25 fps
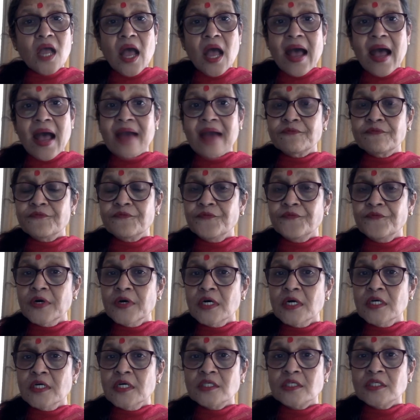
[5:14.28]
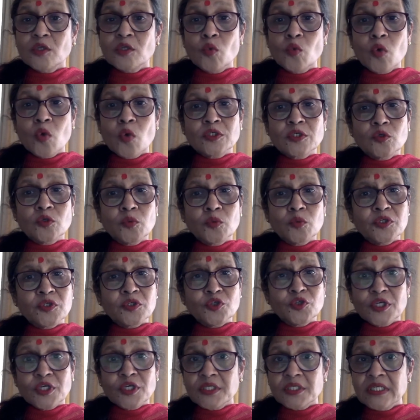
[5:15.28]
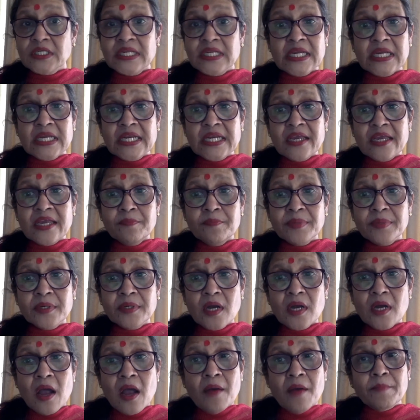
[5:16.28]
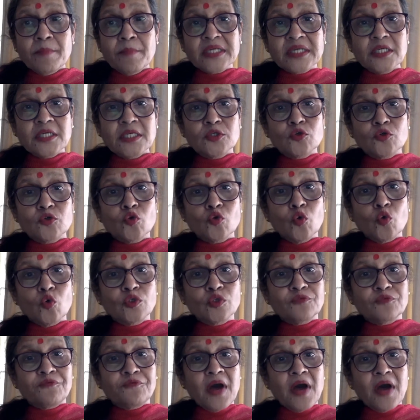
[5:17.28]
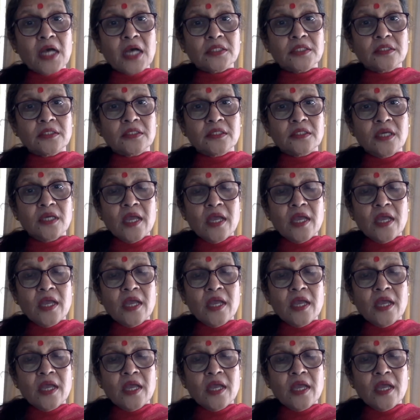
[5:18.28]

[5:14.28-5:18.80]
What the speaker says: At first, the water was just knee-deep, but it rose fast.